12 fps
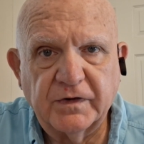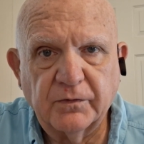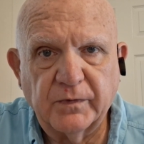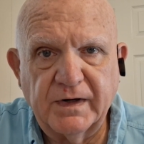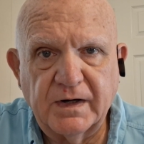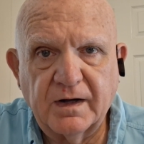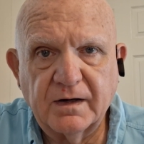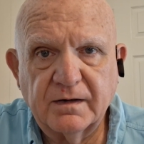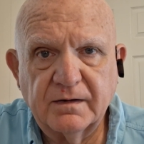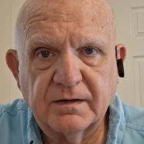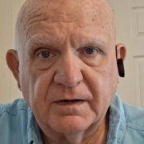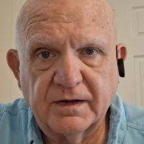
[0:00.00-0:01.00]
Do we not
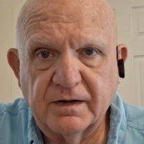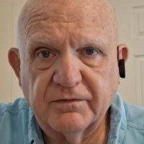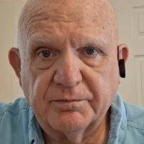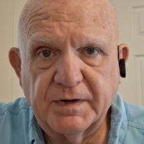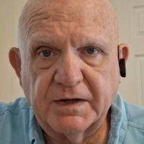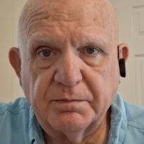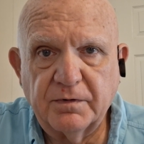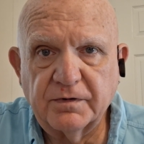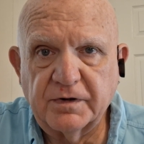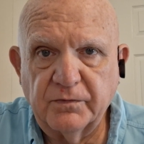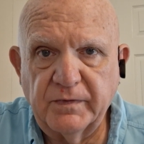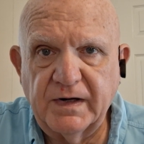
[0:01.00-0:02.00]
love people?
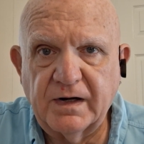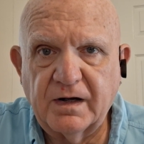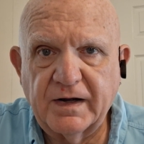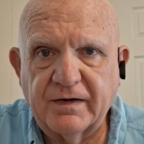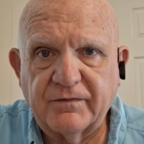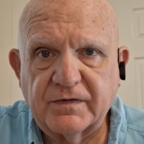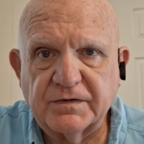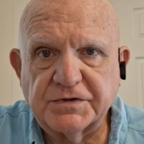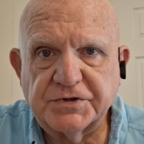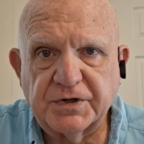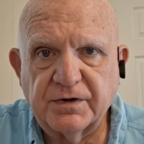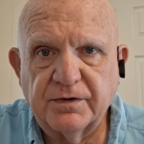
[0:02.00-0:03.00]
Do we not have
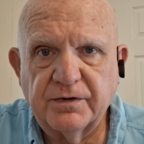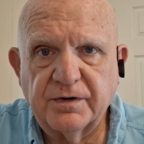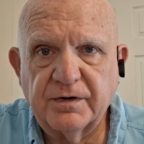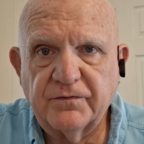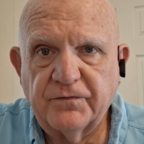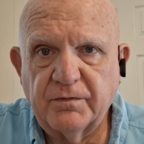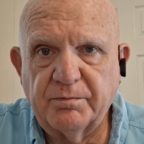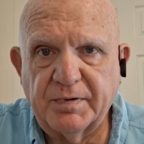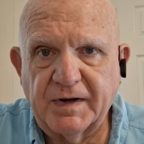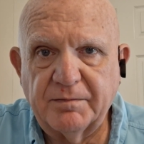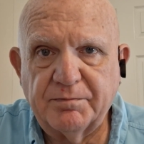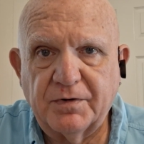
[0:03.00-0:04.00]
concern for
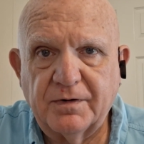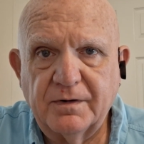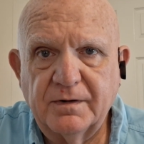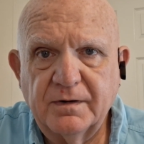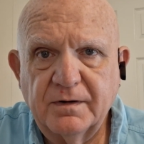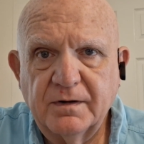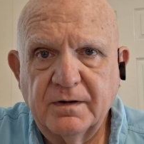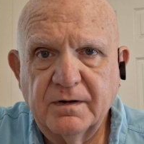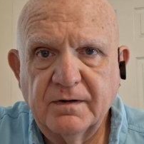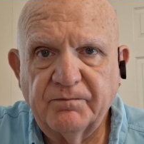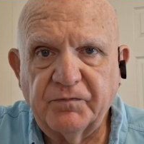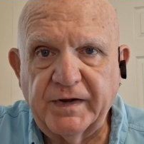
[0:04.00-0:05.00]
people
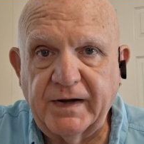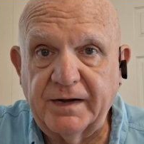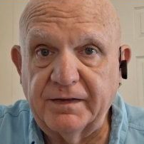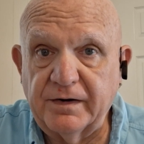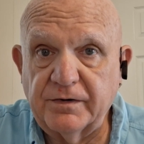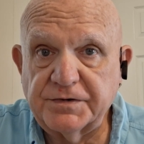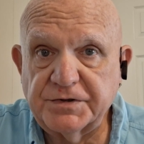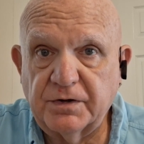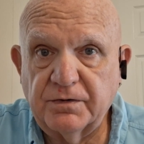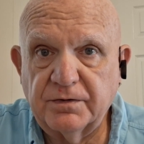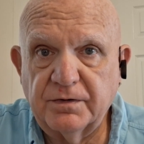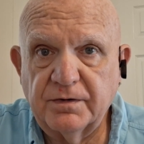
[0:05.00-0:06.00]
and their
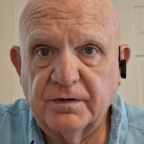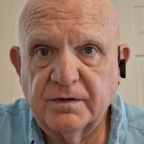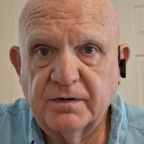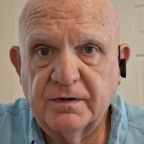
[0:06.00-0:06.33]
soul